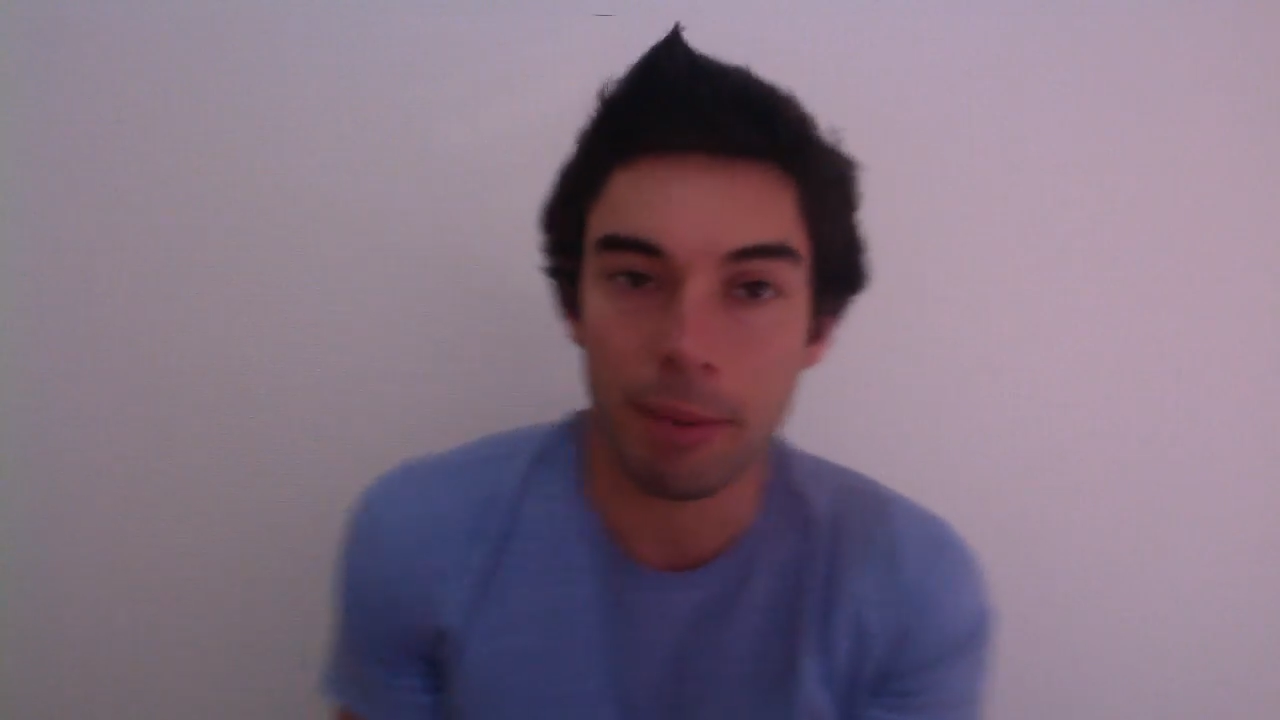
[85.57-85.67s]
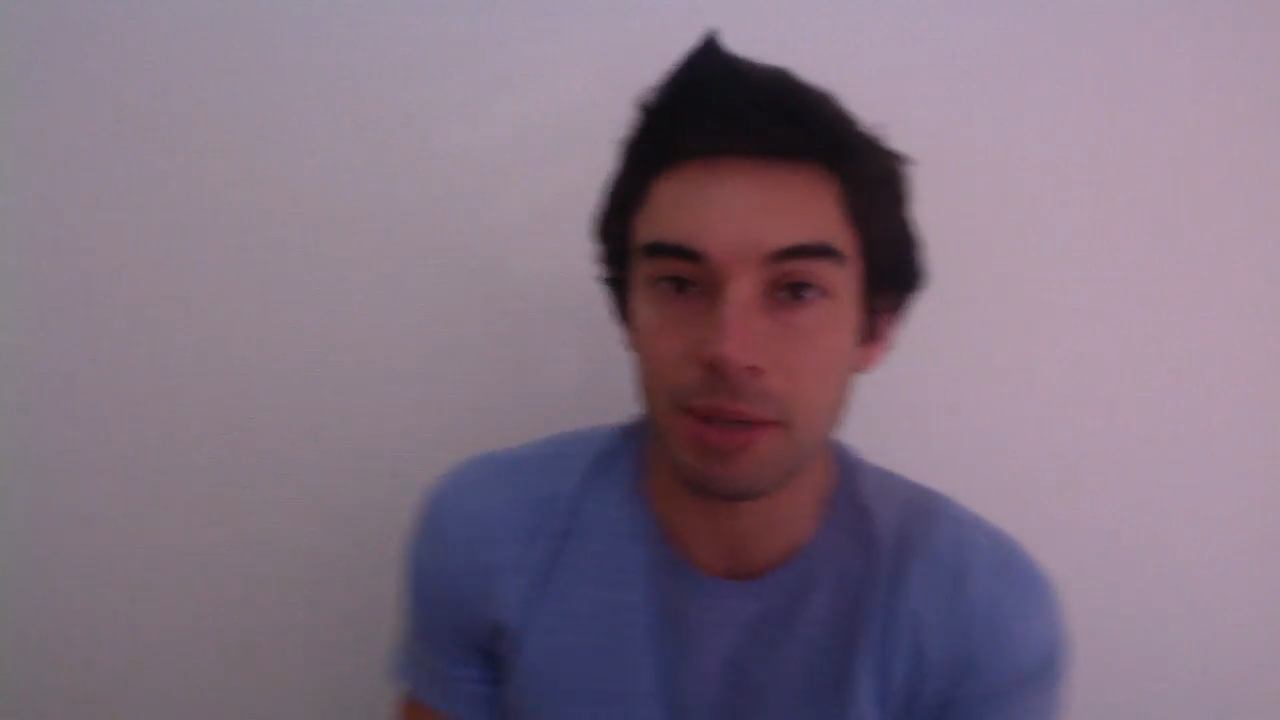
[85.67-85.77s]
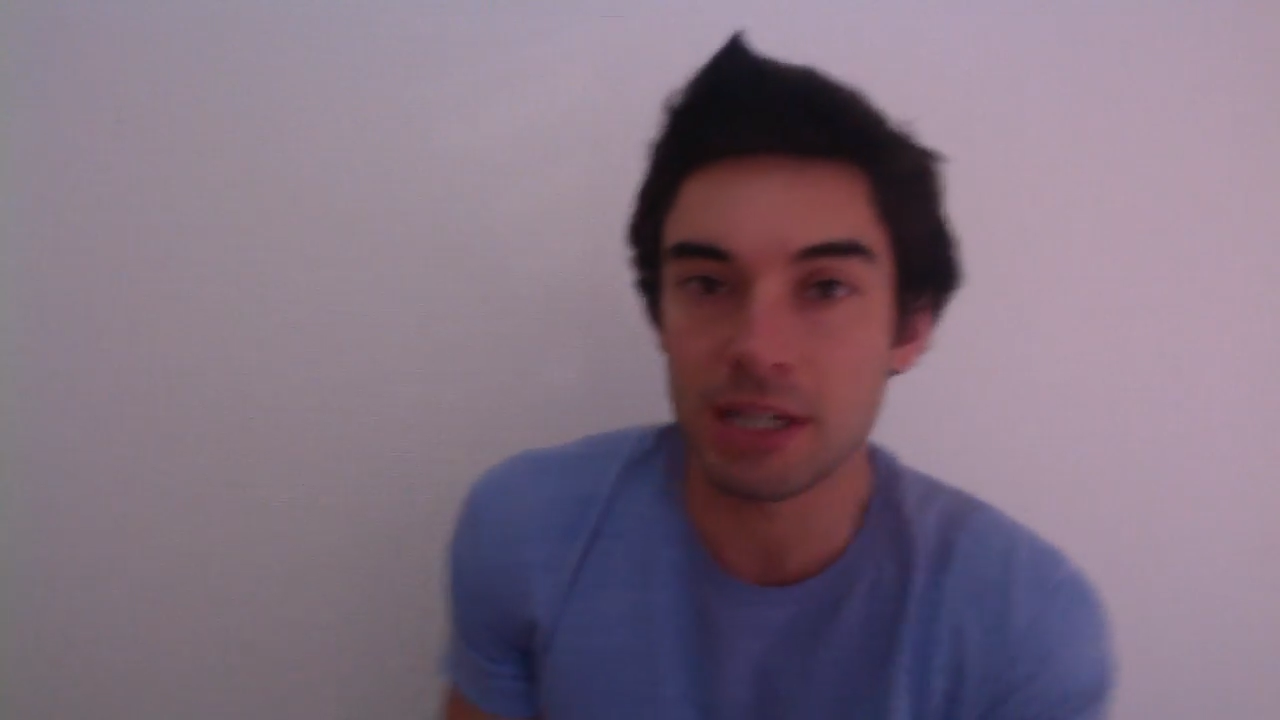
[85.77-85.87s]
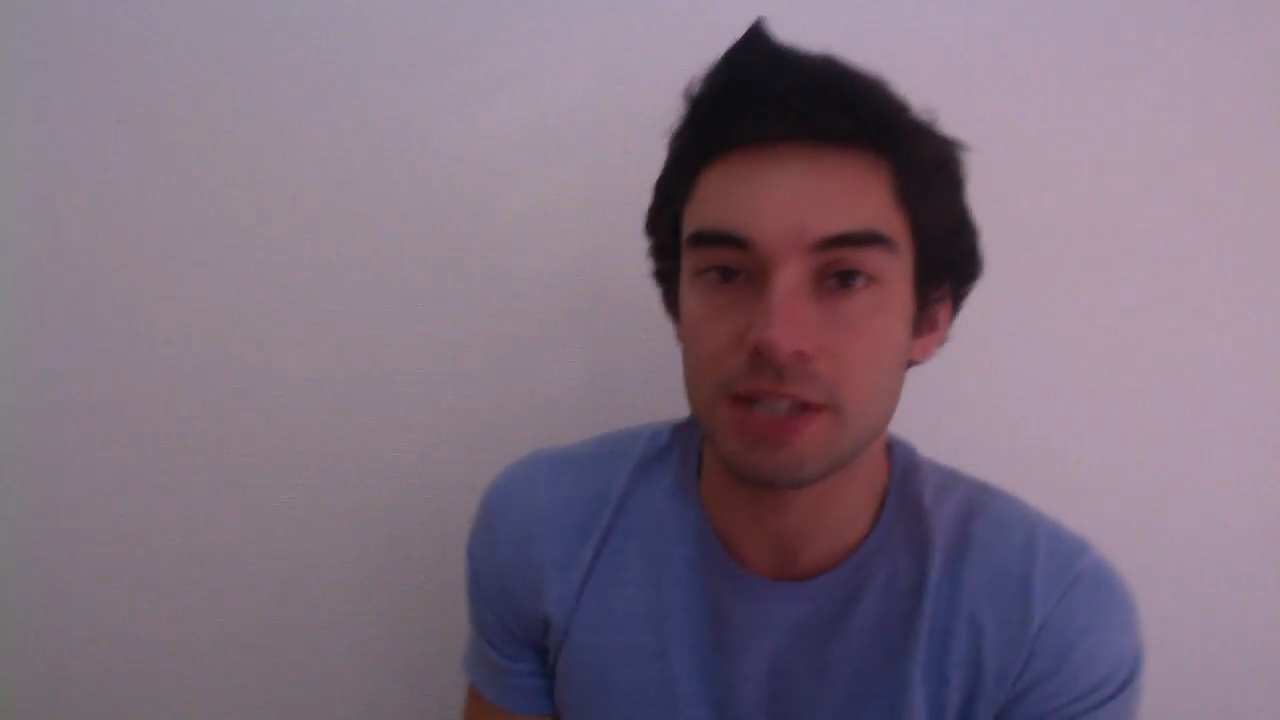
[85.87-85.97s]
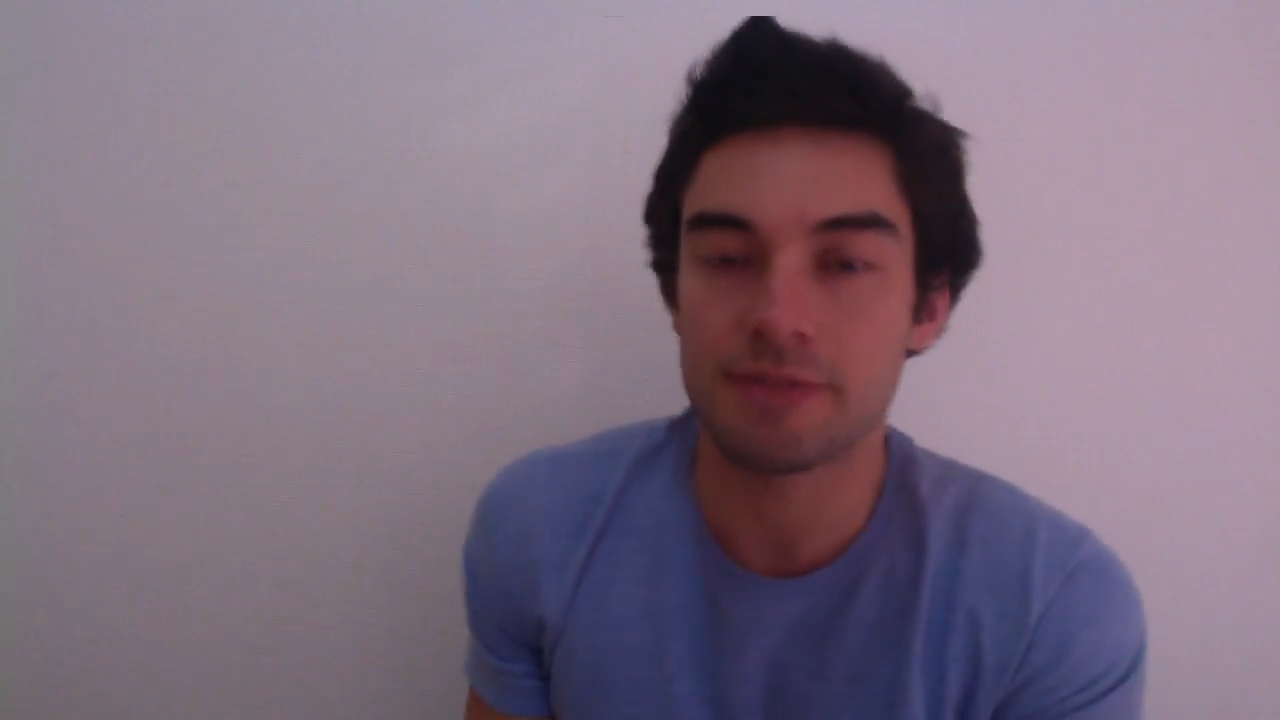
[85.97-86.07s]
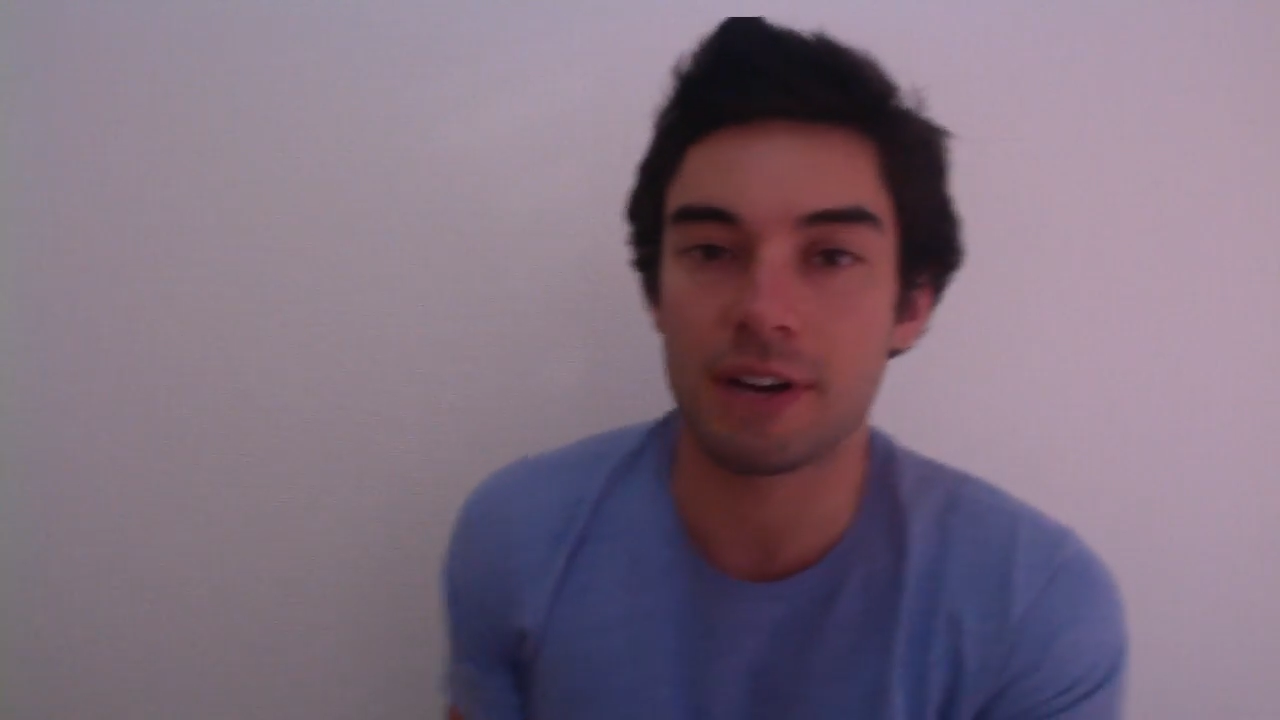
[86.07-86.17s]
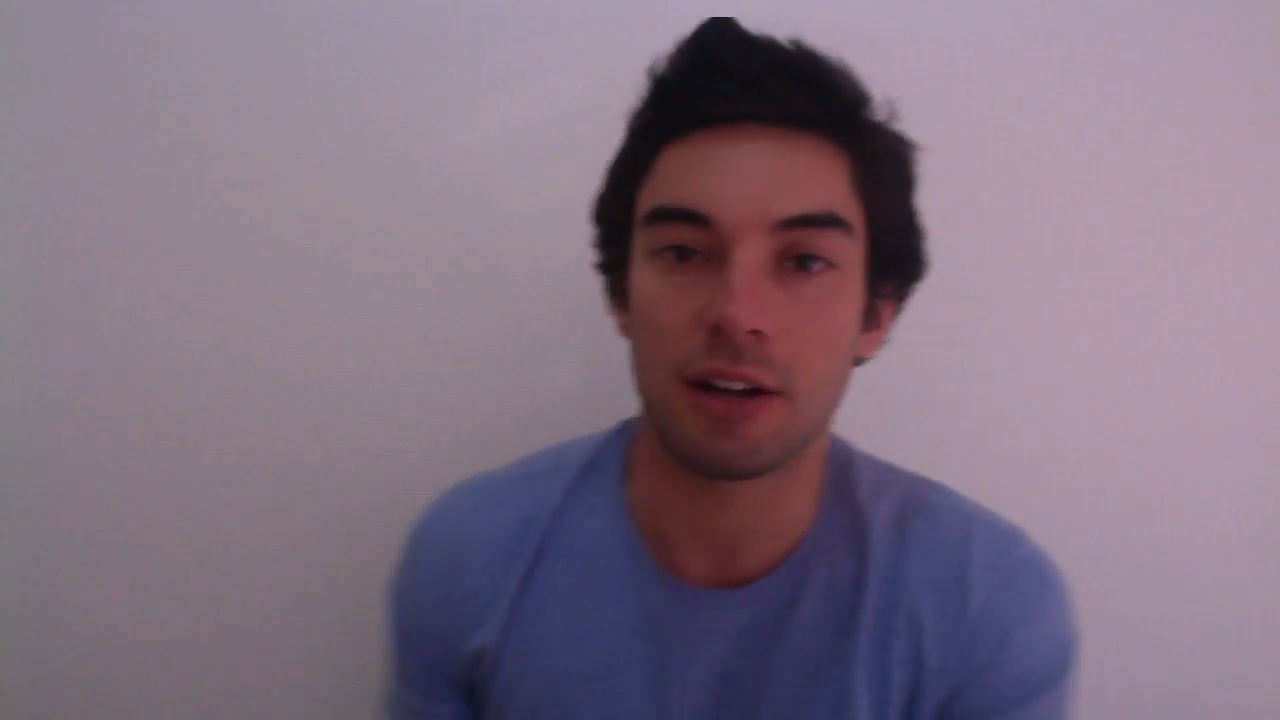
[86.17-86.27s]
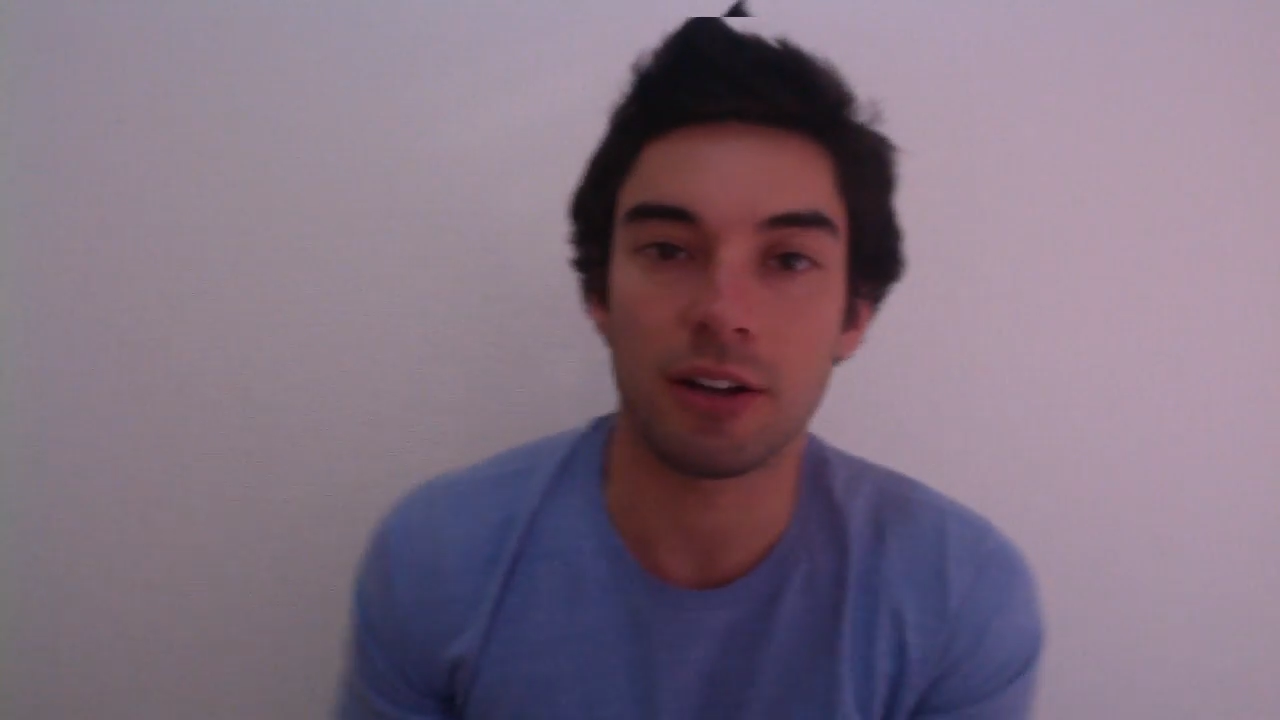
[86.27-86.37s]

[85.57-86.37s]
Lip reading: biggest fail.